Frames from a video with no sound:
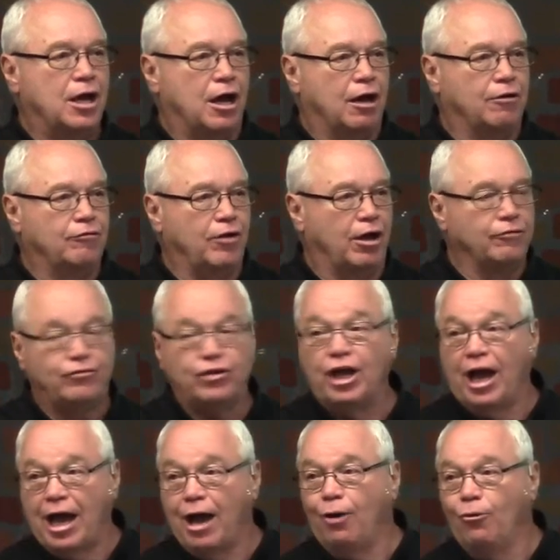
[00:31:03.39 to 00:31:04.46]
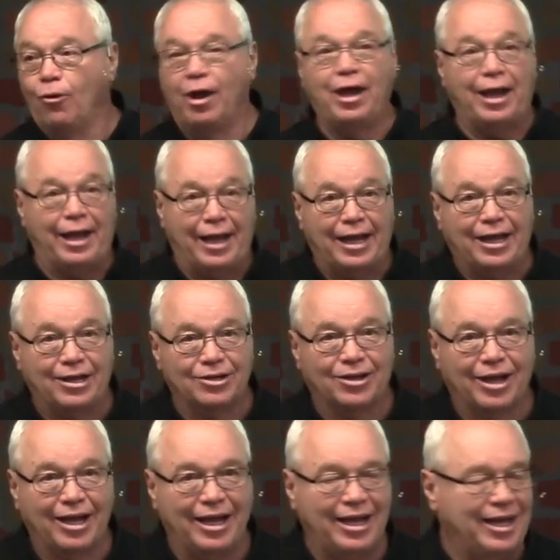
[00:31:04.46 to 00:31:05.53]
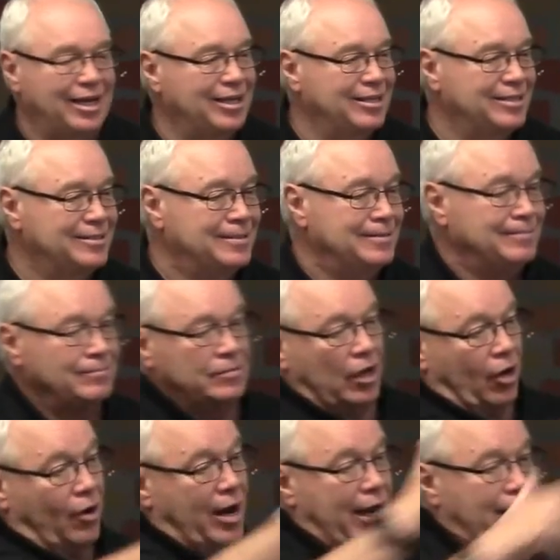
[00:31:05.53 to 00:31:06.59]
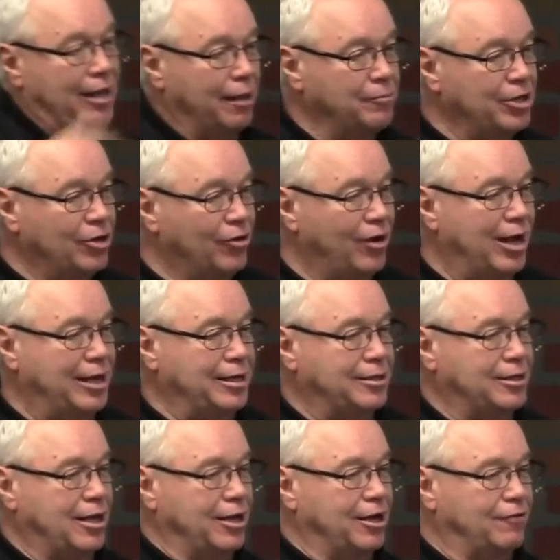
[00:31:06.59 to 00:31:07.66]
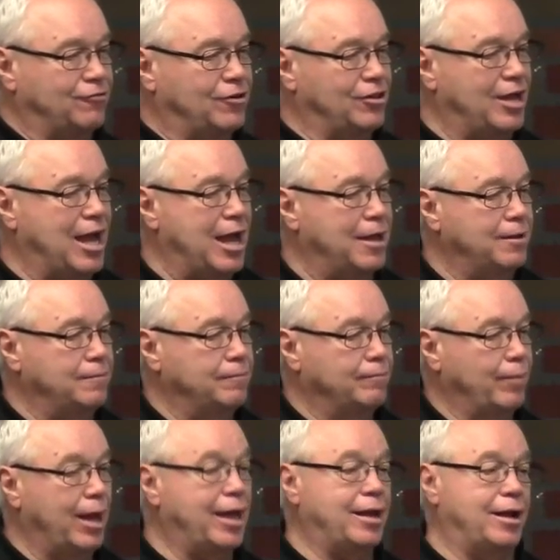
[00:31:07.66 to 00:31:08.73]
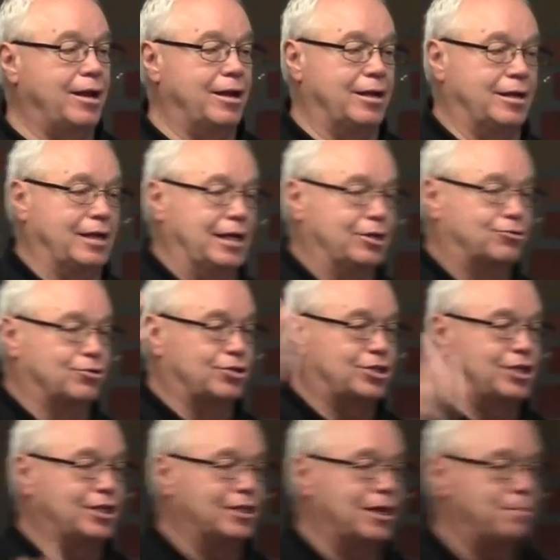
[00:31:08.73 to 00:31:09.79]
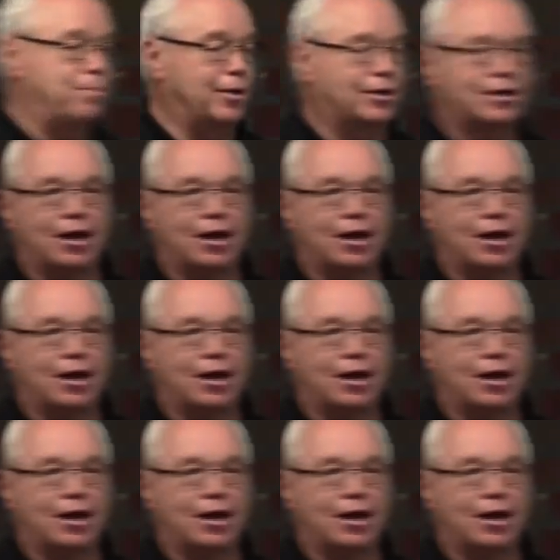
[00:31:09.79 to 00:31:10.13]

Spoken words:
of Yahweh. Okay? All right, let me go on. Enough to that. But interesting, they picked